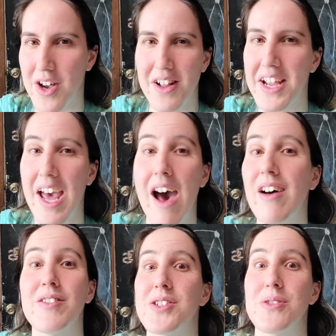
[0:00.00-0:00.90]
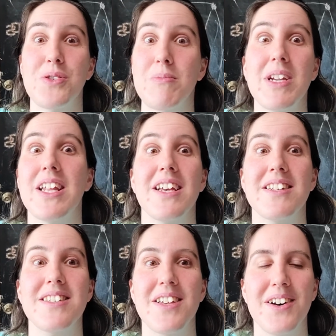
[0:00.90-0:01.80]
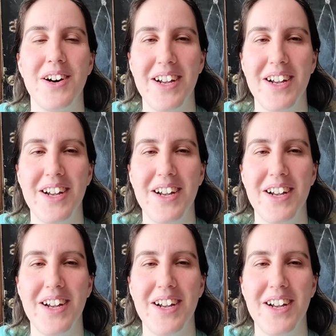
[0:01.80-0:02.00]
All I have is social media, so,